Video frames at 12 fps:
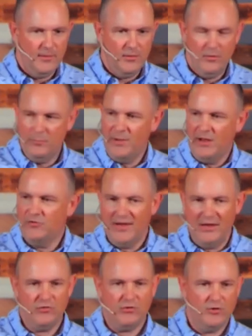You're about to
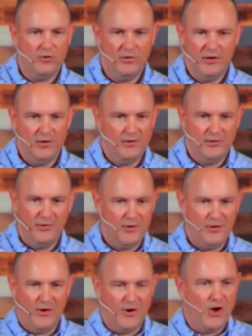enter
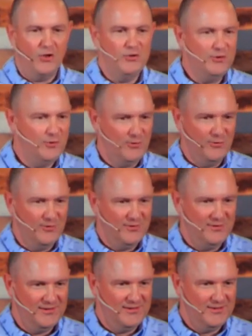all new
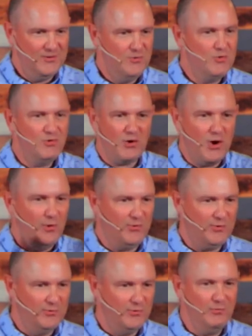new
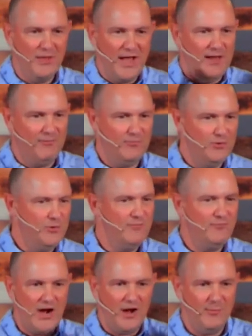growth, new life, new
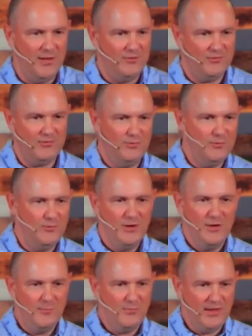environments, new
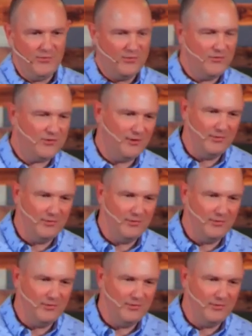places to